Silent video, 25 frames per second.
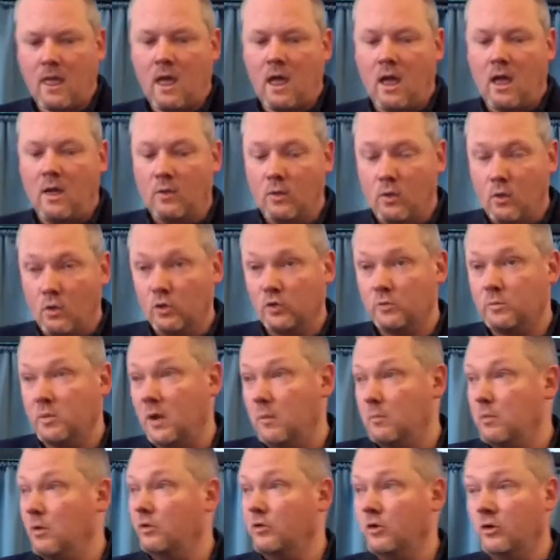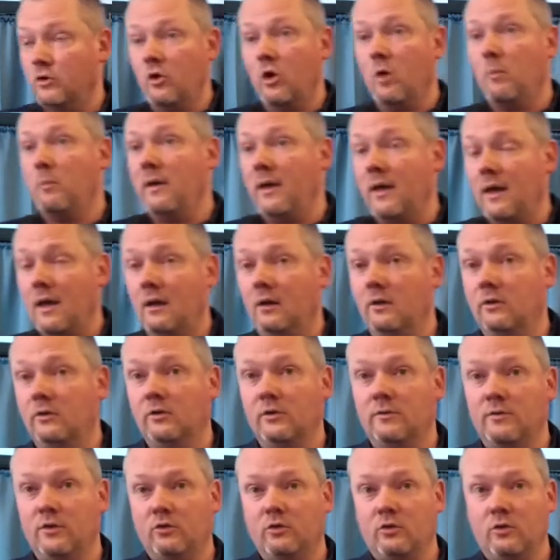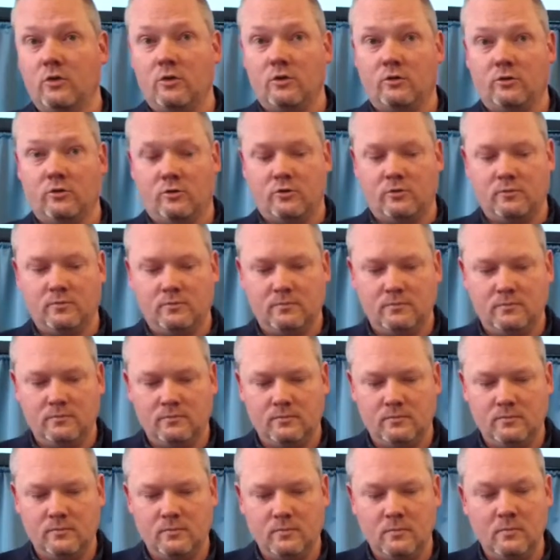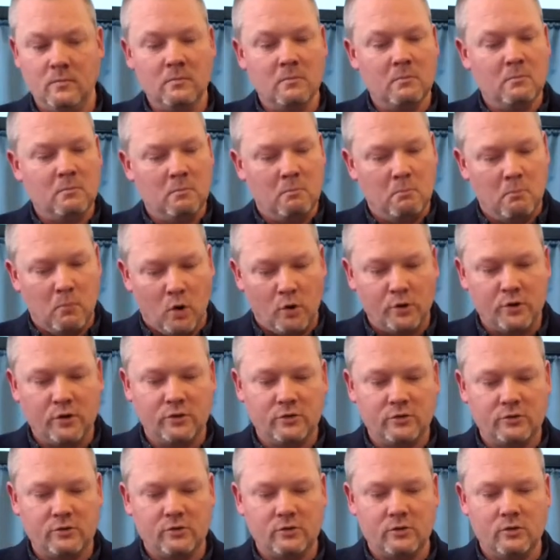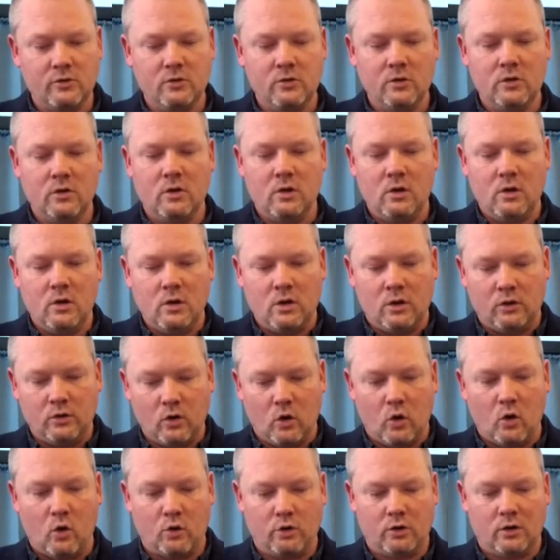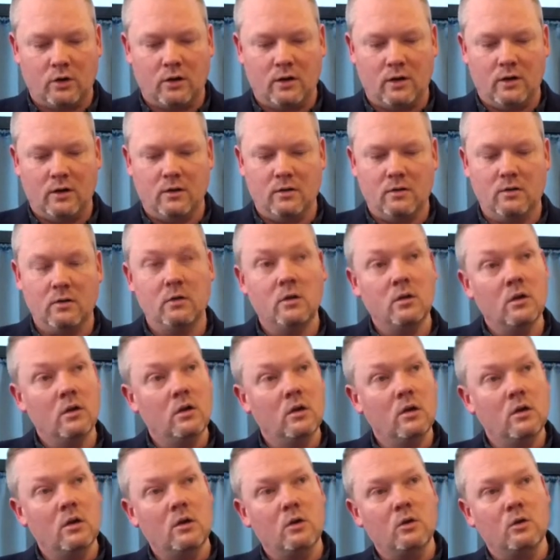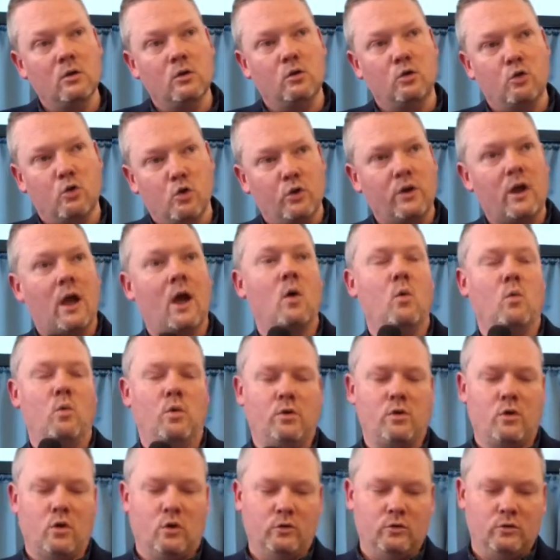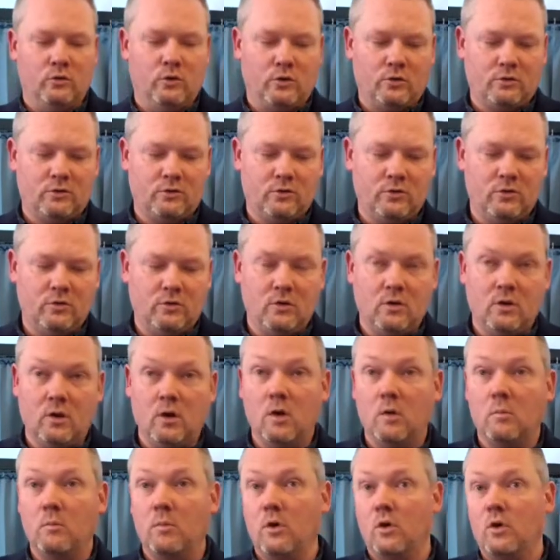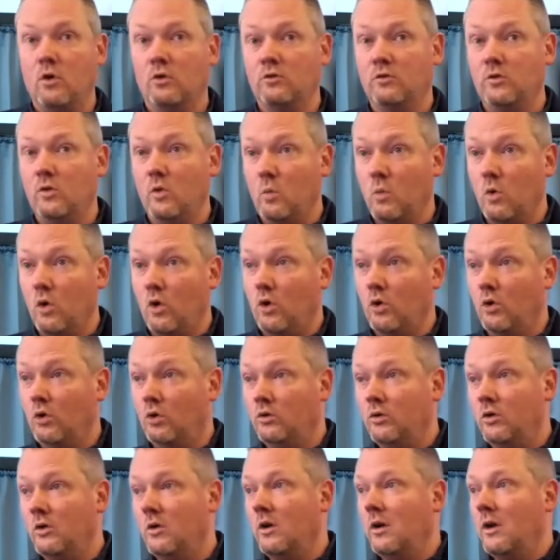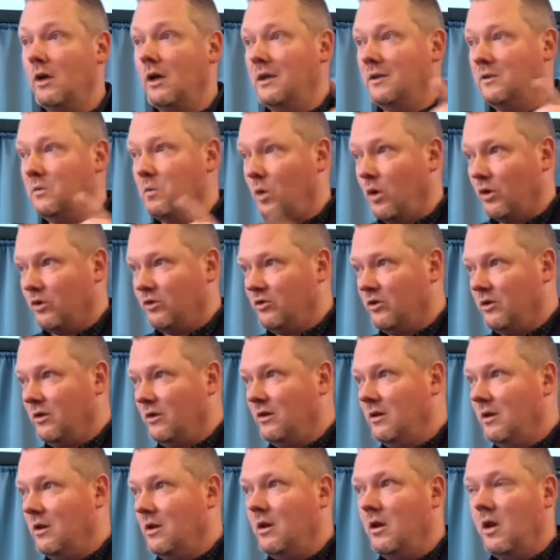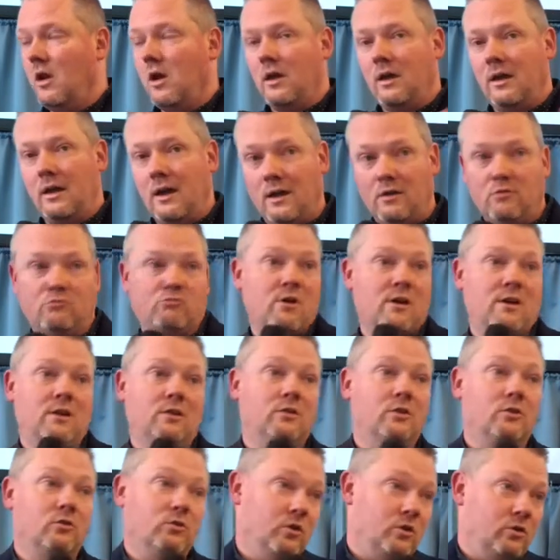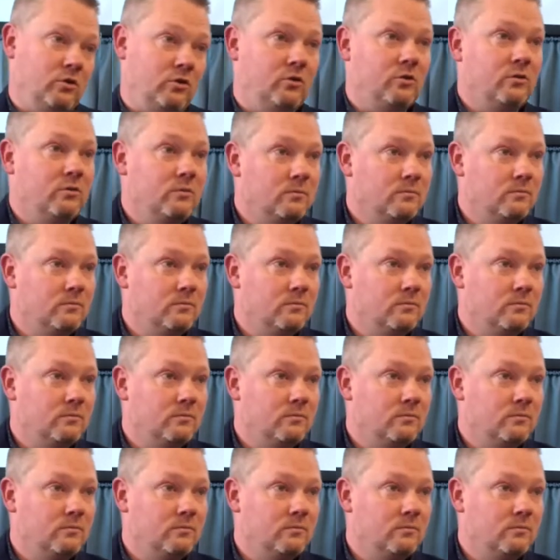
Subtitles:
And those people should not be elders of a church. Modest and orderly. Good outward conduct. Because the world is watching and getting ready to judge.